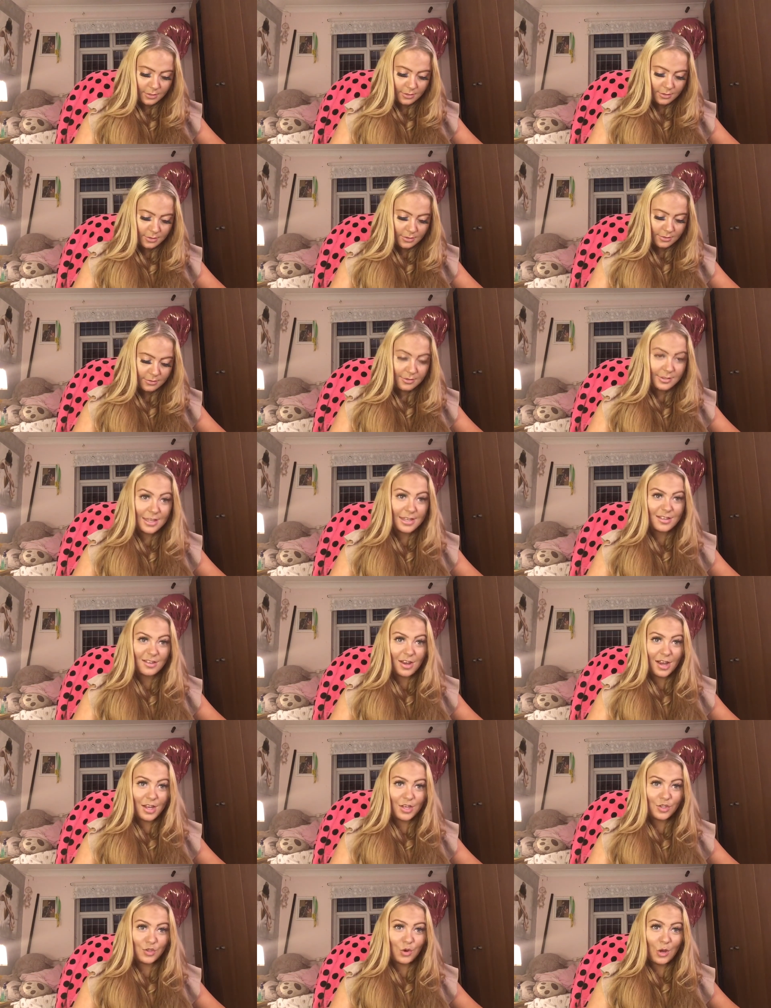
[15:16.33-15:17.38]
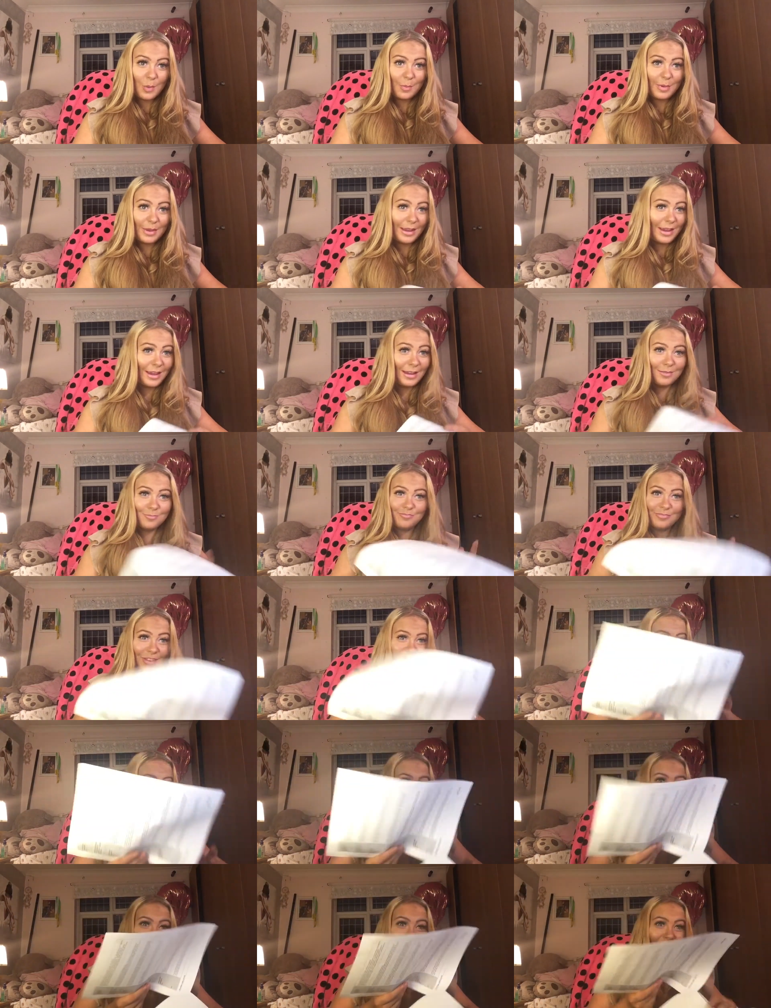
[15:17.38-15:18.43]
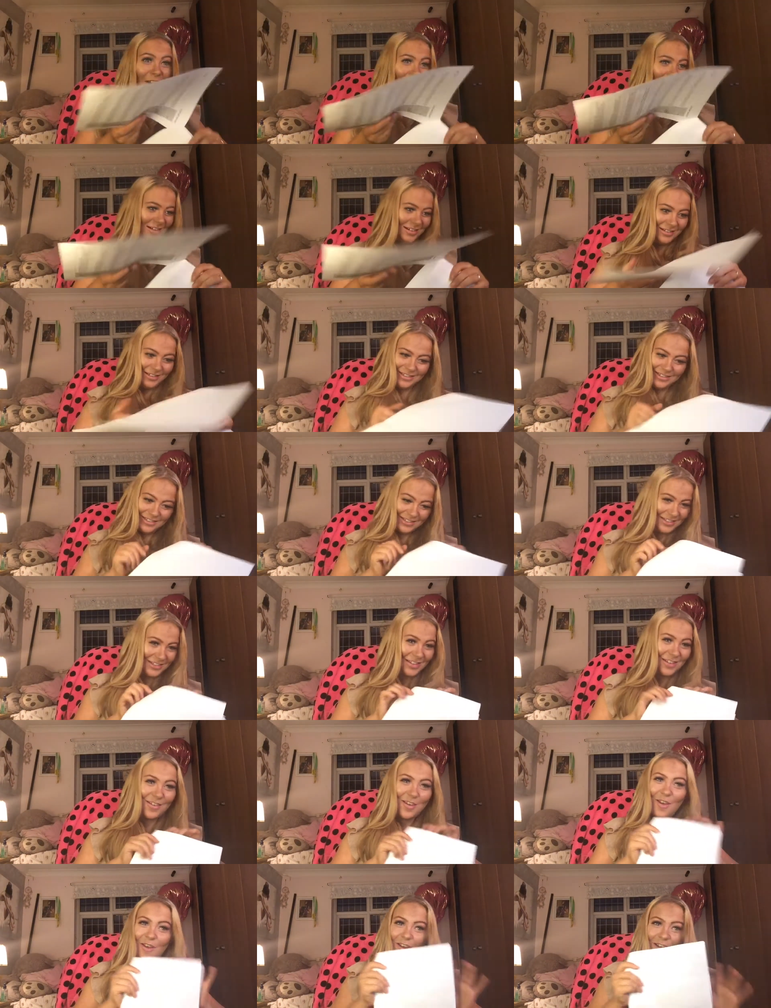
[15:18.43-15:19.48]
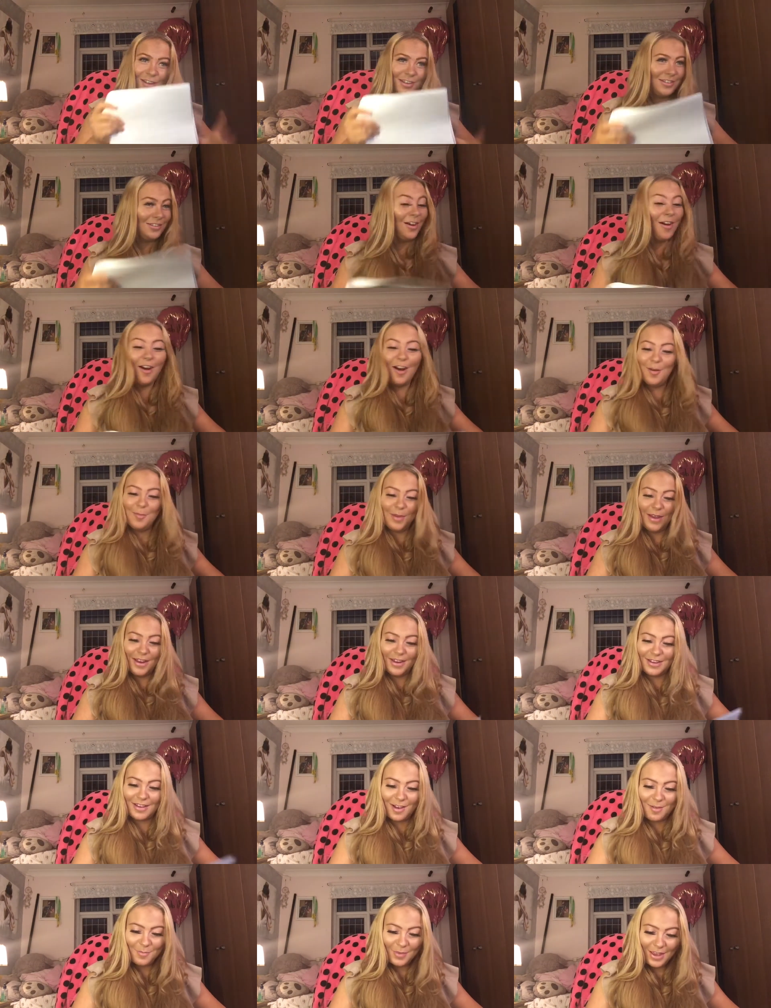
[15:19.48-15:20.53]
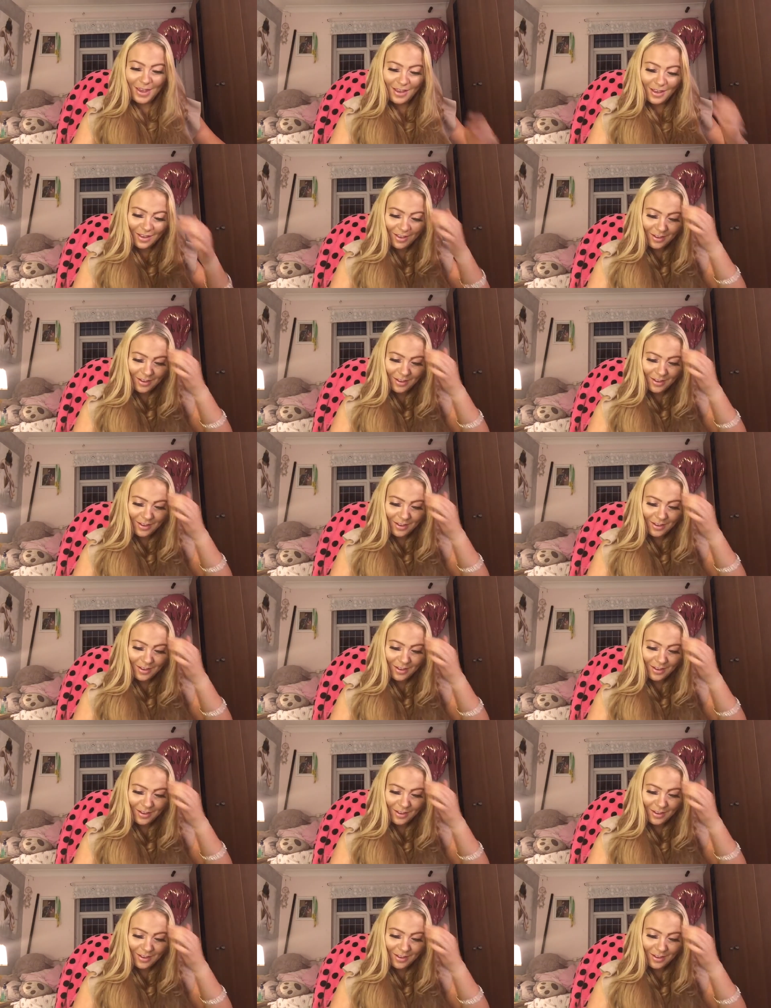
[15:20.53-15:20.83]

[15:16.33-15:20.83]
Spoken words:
Says I enjoy PE. No, mate, cut me out.